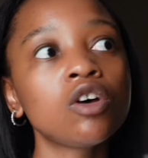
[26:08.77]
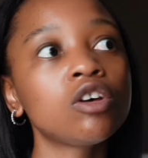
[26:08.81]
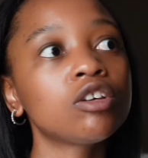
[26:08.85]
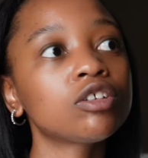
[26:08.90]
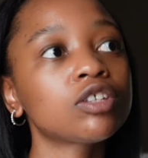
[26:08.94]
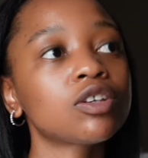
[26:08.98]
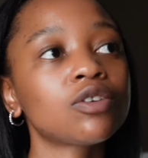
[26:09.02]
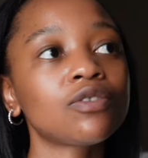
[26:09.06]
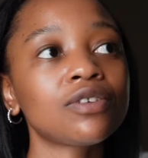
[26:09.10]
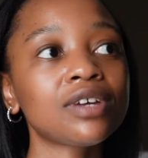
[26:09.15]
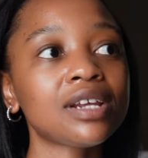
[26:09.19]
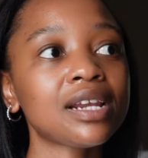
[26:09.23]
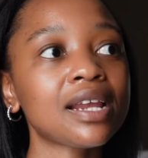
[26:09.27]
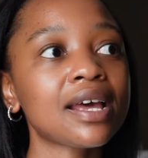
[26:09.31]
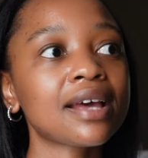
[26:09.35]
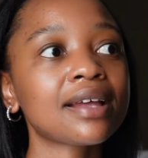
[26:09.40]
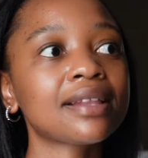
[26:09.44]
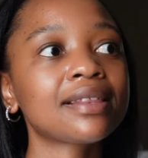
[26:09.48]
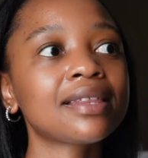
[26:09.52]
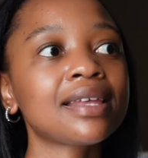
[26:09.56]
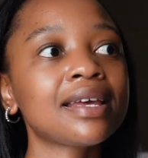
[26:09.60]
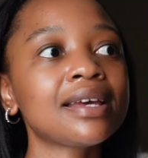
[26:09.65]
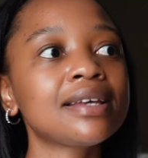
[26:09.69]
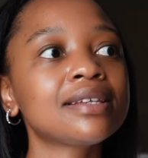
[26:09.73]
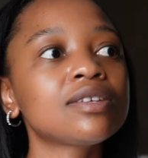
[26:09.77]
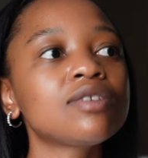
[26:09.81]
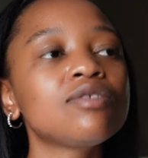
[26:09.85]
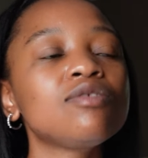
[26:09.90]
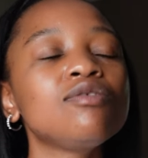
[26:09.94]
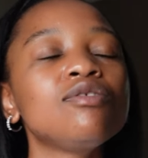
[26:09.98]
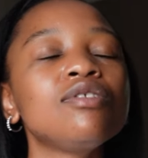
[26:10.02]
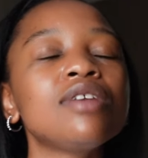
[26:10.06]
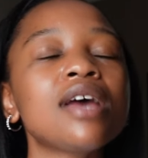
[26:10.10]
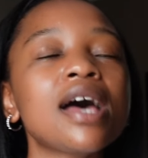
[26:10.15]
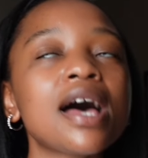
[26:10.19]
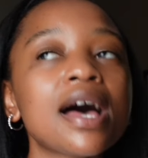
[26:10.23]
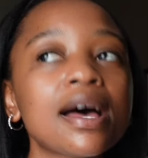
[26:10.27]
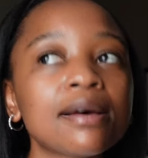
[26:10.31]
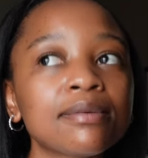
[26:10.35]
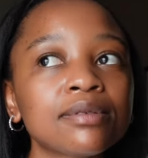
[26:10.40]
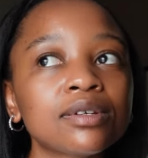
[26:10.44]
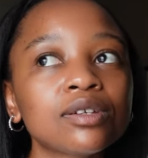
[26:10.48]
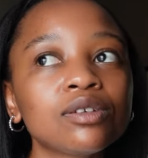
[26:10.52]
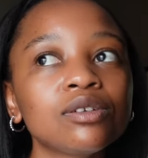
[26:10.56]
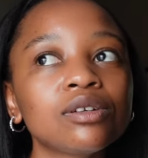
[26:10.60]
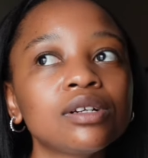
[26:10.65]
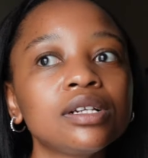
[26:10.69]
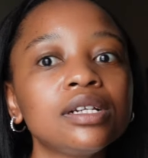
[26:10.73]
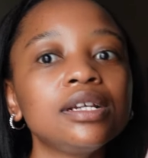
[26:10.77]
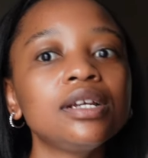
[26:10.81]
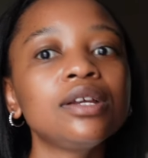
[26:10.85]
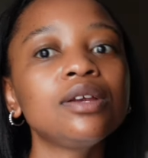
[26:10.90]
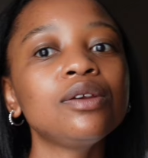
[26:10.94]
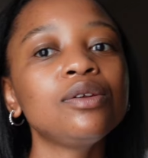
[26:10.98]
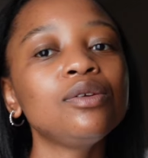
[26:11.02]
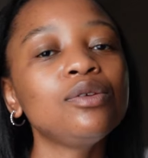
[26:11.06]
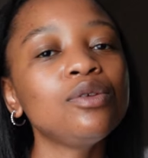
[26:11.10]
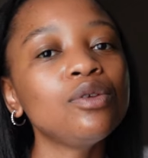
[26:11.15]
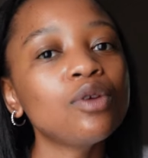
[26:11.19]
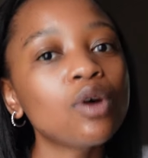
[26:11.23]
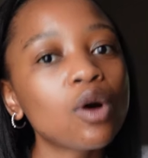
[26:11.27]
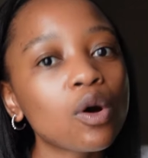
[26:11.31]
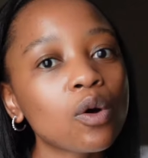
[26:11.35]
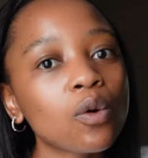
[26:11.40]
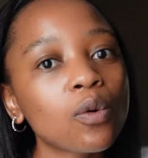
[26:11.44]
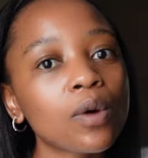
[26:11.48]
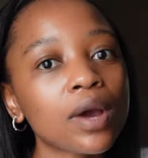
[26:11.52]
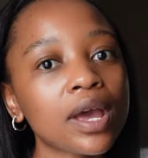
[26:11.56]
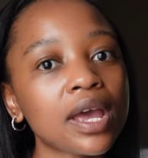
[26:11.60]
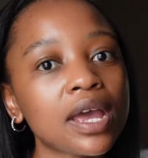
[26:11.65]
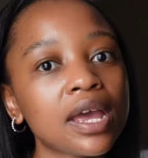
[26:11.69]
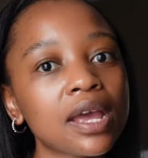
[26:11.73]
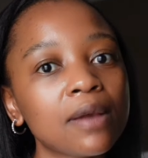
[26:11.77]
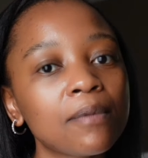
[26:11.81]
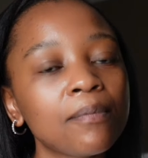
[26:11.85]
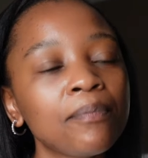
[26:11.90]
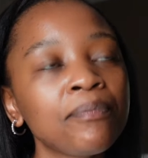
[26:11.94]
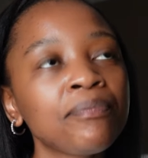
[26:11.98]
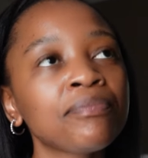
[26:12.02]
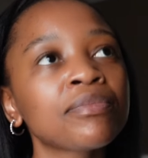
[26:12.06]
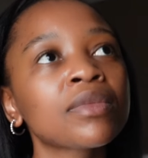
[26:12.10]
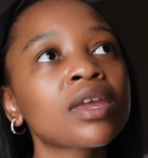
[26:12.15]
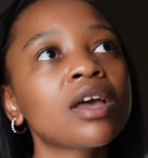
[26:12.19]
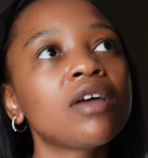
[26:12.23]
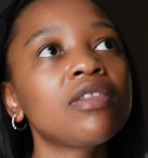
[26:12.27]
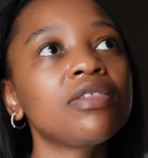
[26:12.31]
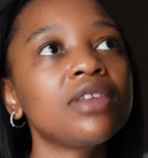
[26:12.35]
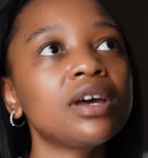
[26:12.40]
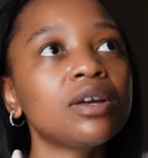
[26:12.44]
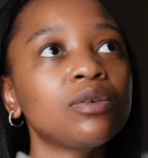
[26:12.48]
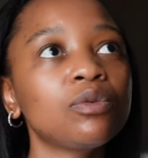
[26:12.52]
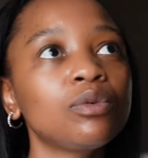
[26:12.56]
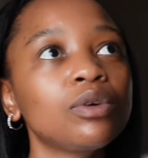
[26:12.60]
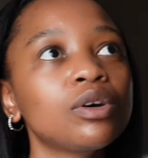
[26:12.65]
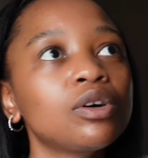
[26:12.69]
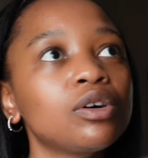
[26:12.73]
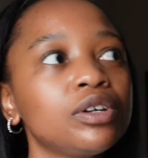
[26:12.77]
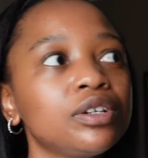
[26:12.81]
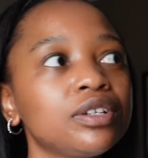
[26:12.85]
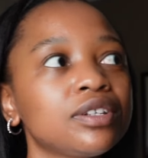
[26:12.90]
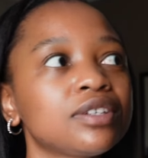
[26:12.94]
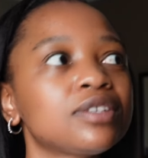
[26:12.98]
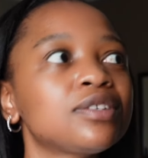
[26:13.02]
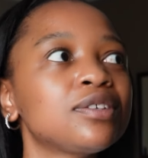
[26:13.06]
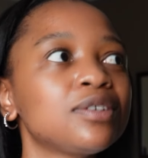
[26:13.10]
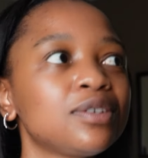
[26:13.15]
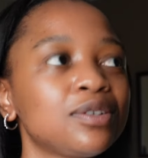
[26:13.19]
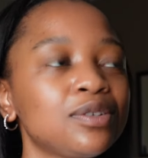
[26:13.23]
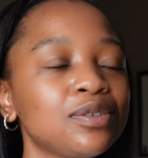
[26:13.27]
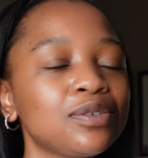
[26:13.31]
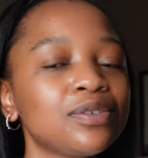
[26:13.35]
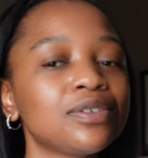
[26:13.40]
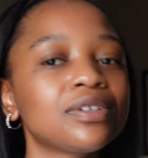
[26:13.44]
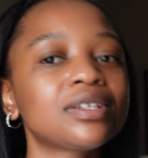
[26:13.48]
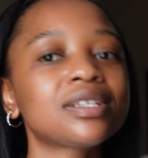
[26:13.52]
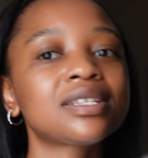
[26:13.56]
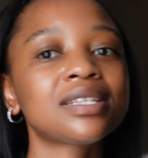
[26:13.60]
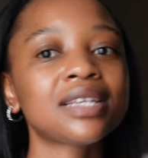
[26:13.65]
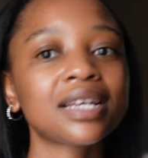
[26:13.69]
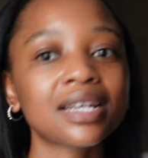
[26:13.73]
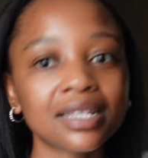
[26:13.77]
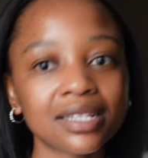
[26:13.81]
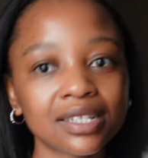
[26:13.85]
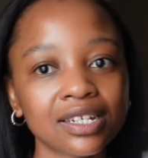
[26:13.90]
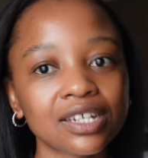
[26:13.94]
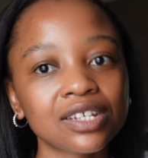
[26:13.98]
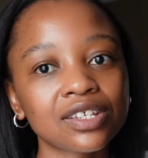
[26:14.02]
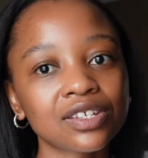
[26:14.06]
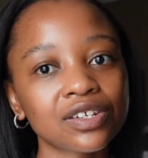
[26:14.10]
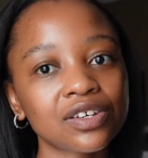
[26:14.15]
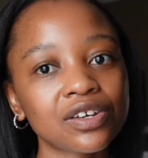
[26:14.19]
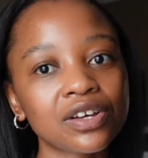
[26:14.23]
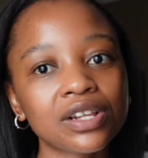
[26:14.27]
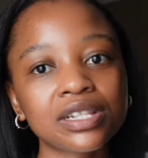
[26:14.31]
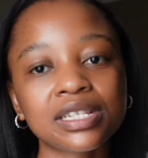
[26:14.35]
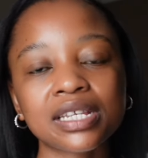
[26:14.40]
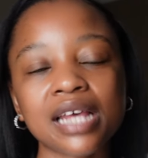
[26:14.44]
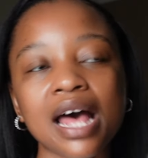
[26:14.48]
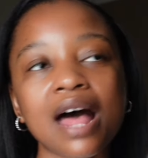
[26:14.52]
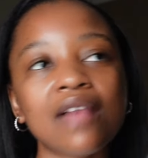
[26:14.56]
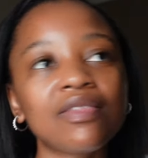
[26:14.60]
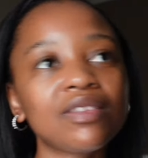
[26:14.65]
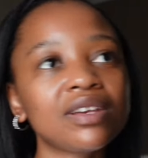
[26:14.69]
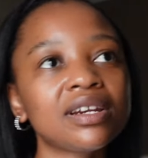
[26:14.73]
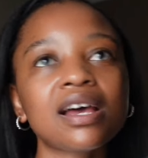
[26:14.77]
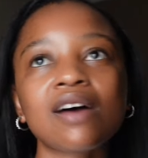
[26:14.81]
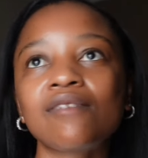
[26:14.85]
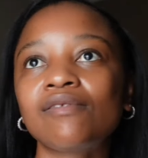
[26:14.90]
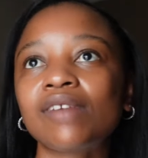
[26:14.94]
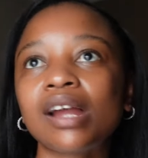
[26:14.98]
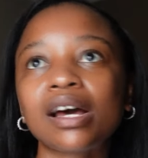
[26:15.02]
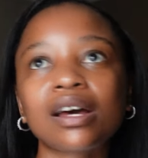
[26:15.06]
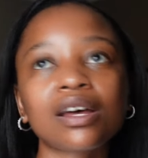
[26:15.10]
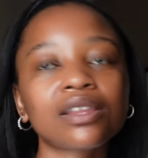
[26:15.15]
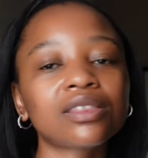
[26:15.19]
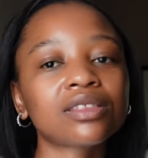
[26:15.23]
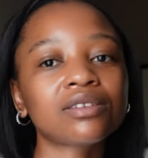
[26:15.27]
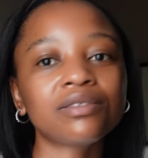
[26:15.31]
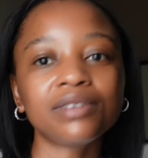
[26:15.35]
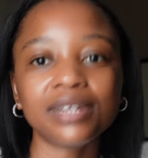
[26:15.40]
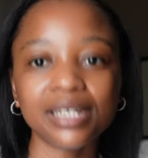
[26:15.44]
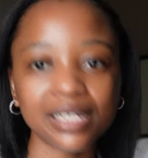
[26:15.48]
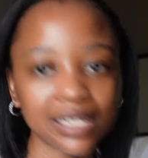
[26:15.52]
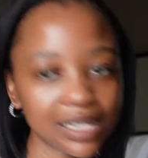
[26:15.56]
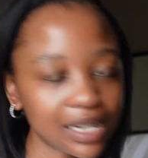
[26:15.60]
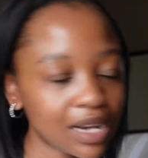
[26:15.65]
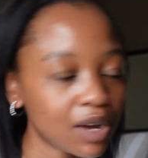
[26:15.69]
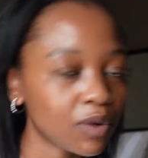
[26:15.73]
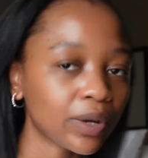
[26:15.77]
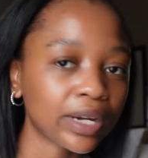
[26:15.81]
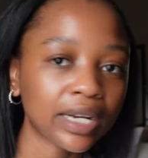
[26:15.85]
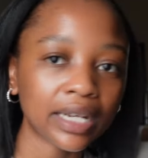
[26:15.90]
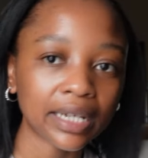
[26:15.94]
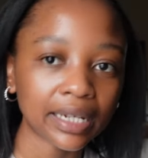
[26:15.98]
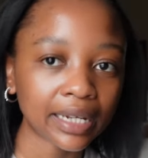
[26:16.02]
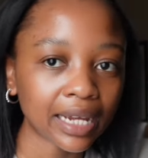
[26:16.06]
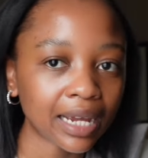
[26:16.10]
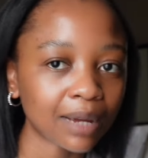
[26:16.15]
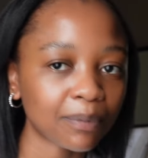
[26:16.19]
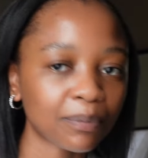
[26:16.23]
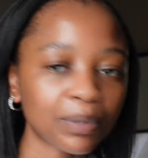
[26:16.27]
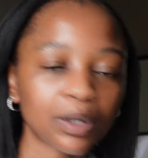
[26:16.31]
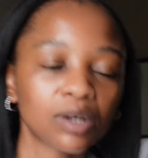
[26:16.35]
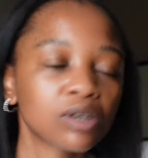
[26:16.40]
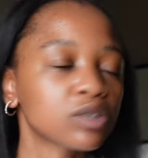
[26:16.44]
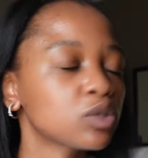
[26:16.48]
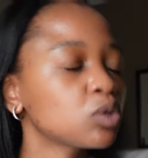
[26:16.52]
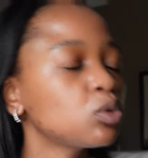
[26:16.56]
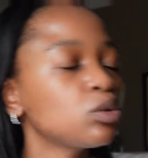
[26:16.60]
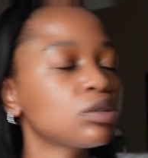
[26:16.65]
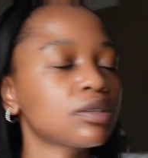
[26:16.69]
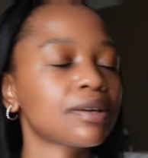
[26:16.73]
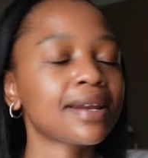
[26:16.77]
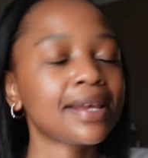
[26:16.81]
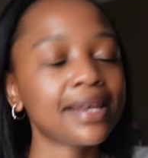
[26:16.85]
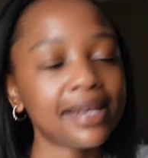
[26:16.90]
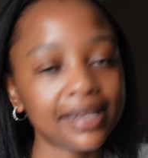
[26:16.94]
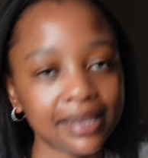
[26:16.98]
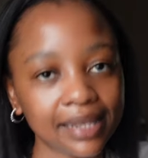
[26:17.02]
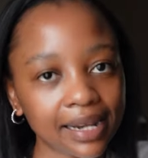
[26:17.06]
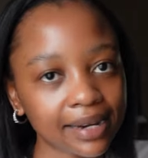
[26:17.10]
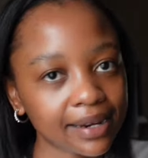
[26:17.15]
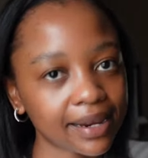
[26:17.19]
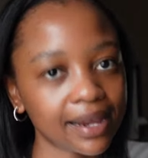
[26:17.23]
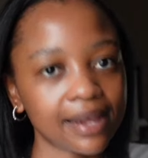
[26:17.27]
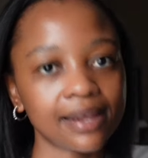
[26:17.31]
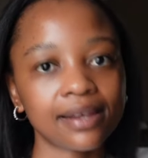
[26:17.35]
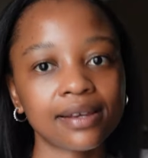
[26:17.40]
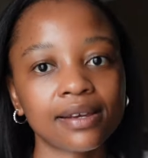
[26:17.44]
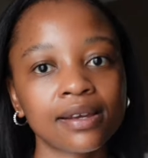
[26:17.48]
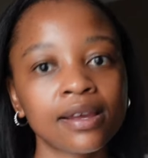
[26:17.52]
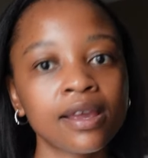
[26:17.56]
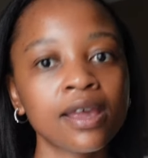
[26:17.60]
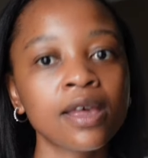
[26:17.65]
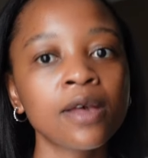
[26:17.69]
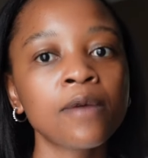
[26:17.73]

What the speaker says: So we're like, there is absolutely no way that we're going to do 6 desserts and then have like a 3-tier wedding cake, because who's gonna eat that cake?